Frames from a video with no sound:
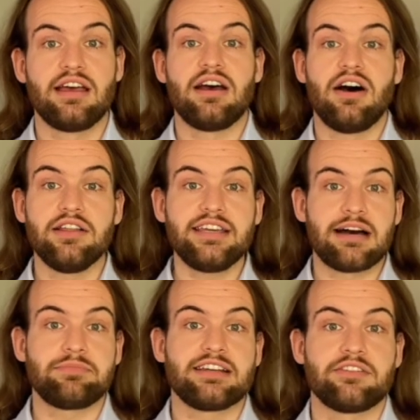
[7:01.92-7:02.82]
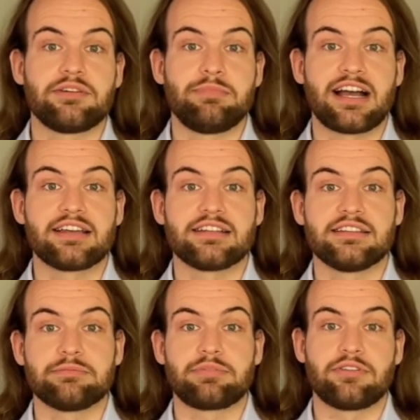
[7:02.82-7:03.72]
On the update of the bucket in
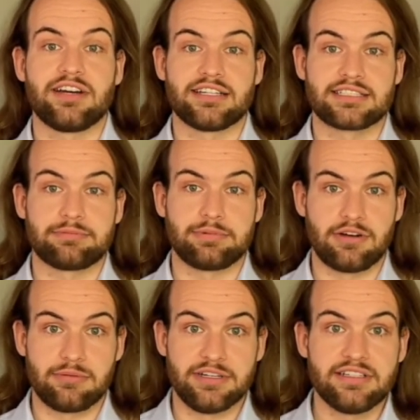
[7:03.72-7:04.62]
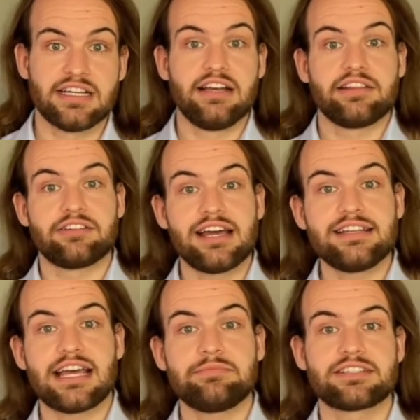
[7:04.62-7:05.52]
the provider's deployment, the
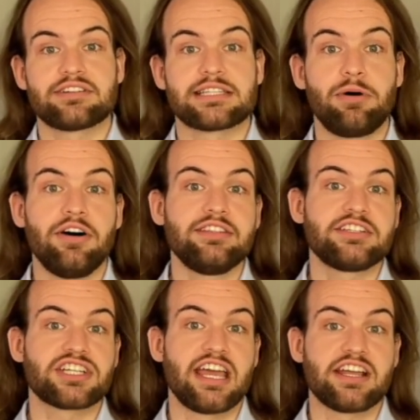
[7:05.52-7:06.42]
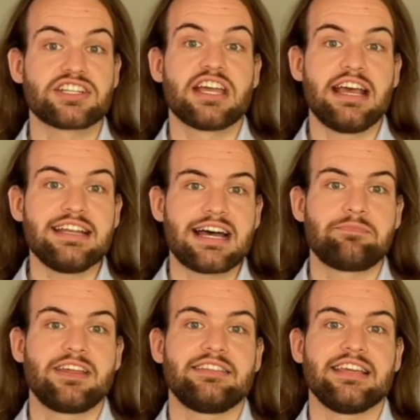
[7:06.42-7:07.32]
runtimes transport the change and
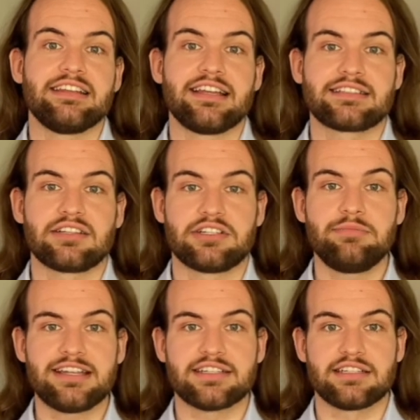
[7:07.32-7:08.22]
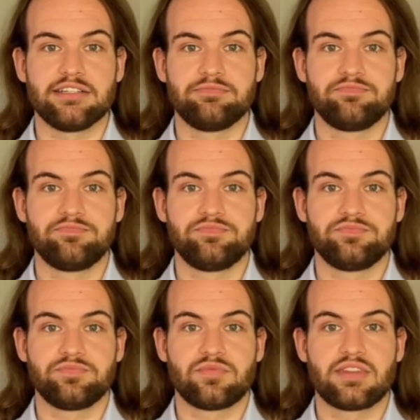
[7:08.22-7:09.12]
update the index automatically.
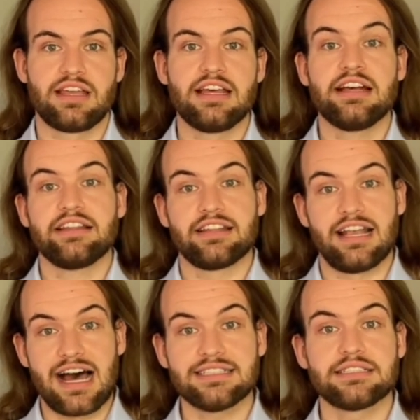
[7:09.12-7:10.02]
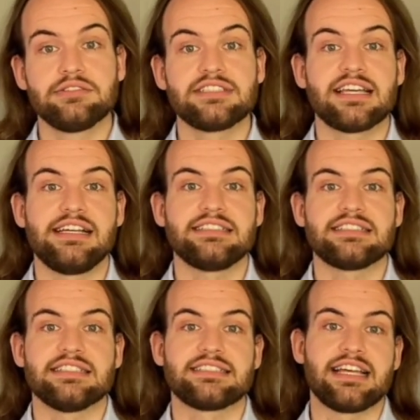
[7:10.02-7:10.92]
The last use case
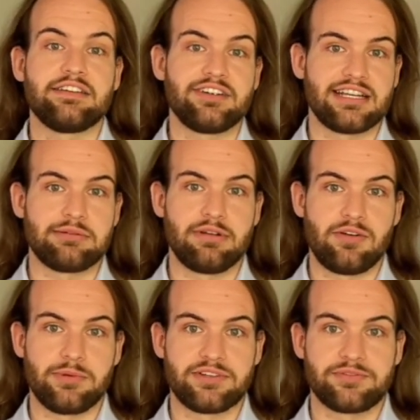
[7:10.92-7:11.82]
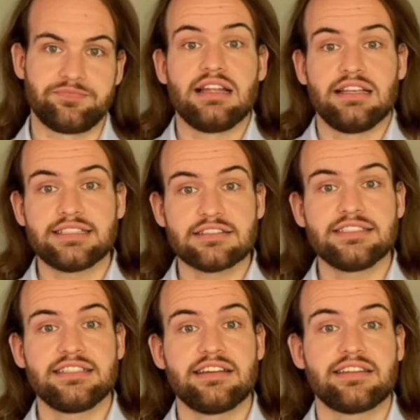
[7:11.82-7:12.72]
is safe undeployment. Let's
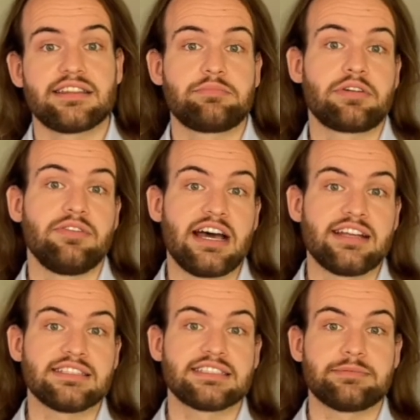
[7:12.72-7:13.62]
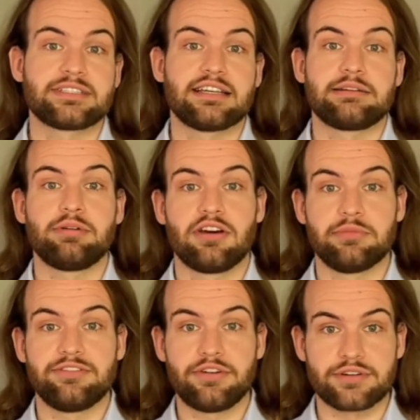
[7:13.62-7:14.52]
consider that the provider stops their deployment
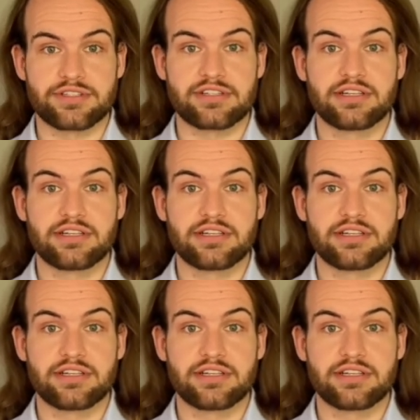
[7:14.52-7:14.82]
first.